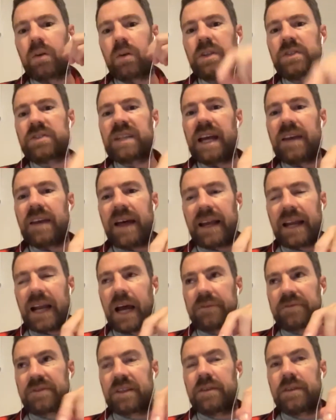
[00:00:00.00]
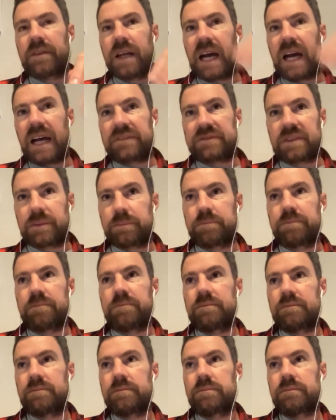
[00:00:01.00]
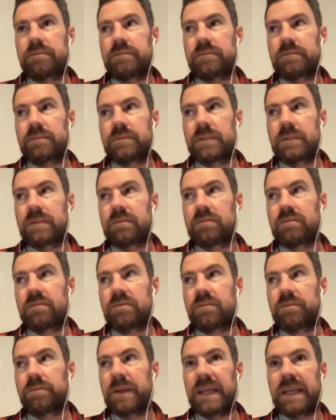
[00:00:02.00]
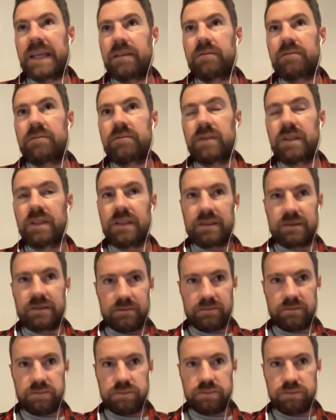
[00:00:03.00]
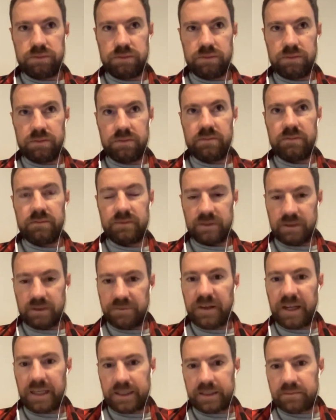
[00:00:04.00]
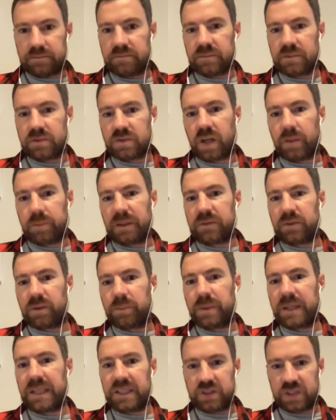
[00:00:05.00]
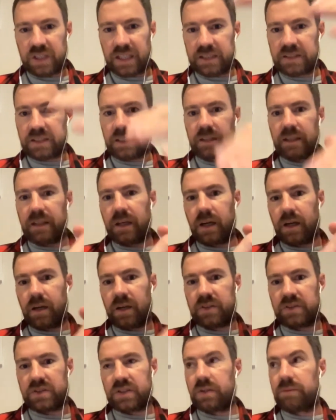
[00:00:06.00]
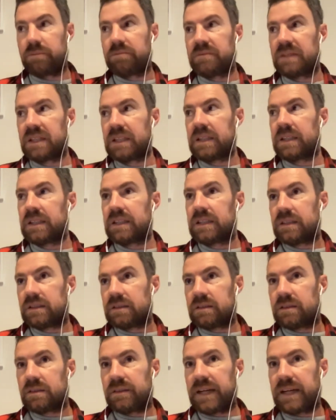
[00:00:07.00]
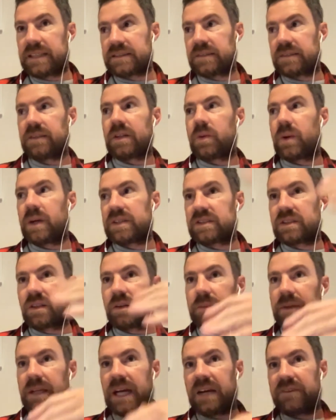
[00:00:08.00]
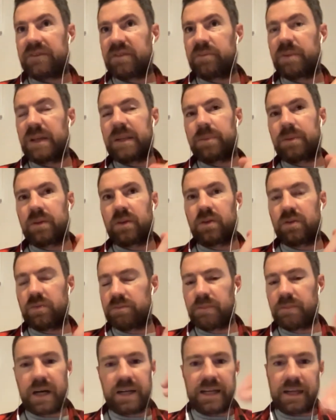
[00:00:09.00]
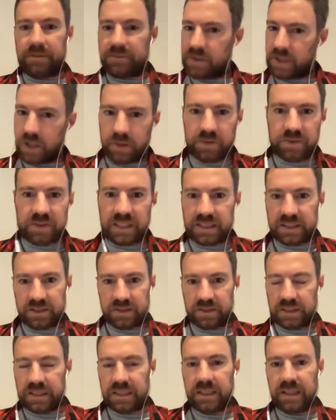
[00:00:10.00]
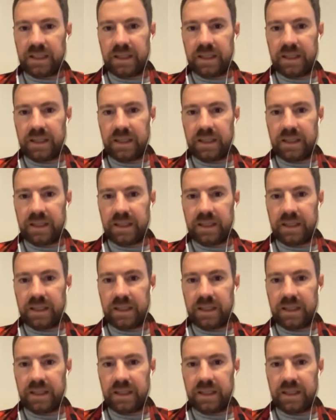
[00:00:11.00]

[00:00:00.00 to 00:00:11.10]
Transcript: you say that after being a fucking top level beer judge. I assume you're answering the question on behalf of people who might have no sensory